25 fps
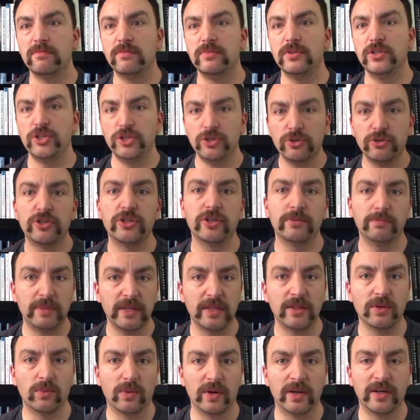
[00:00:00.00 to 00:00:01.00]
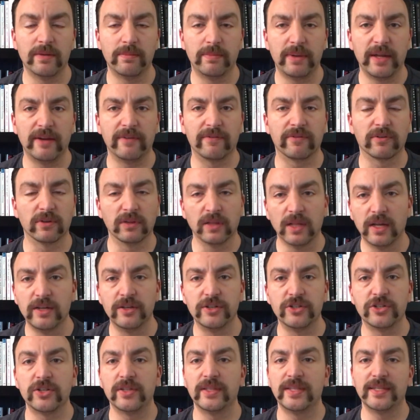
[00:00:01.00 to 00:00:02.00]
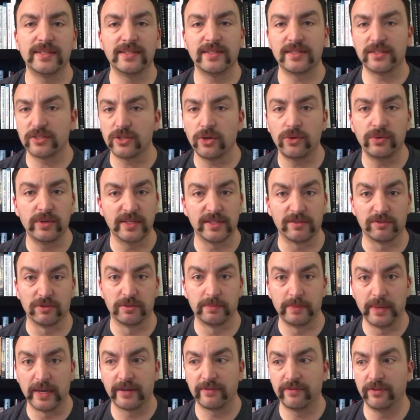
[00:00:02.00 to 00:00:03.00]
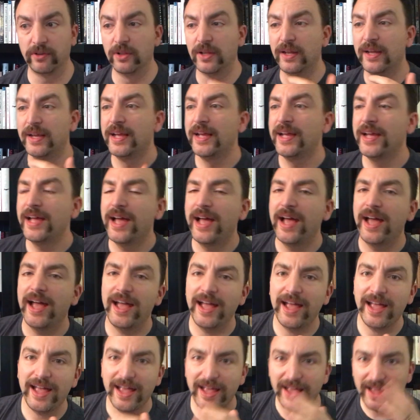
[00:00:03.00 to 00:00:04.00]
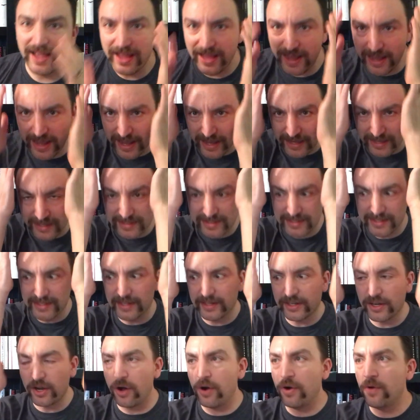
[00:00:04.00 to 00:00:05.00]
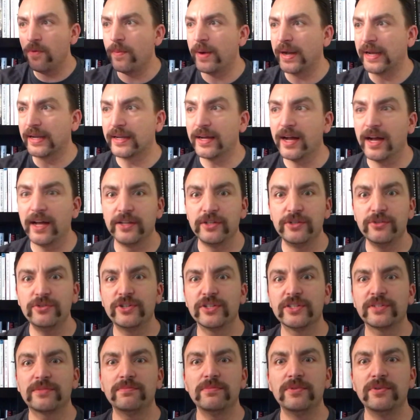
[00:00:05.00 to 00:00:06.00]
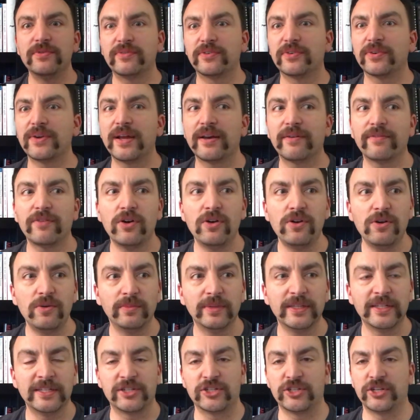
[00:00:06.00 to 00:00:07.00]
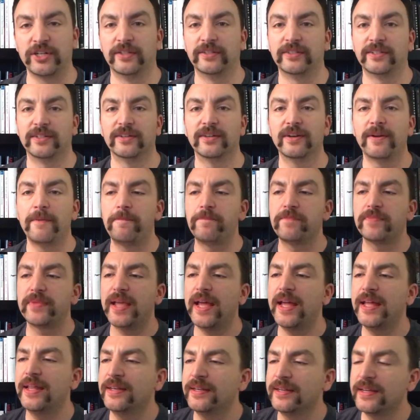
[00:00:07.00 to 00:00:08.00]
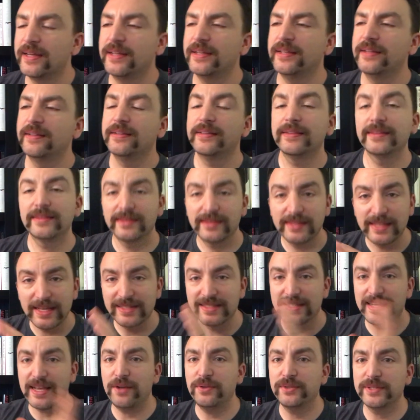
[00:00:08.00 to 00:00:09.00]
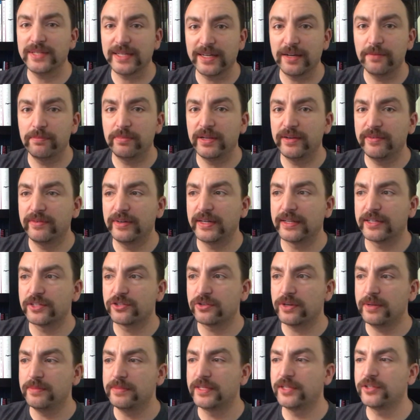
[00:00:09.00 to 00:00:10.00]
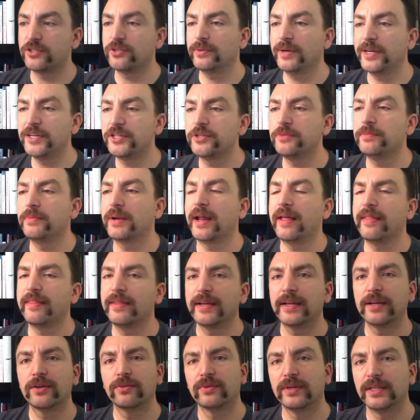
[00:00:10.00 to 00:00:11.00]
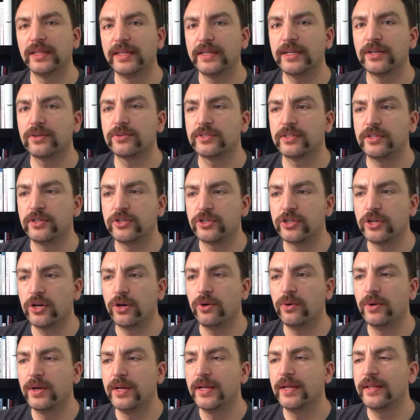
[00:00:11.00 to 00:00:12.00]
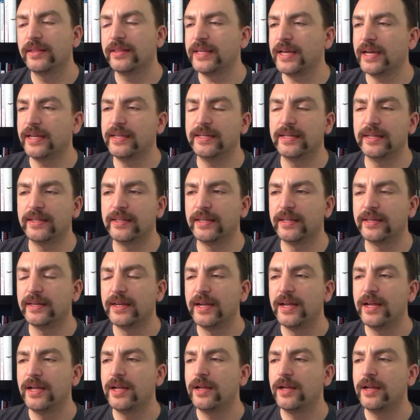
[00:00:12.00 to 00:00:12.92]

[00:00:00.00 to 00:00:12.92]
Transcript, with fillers: You should be the one to pay for lunch. This is so disrespectful. And it's like, oh my God, you just moved her out of a homeless shelter. And that sounds like a bit of an extreme situation, but I think it really goes to show the idea that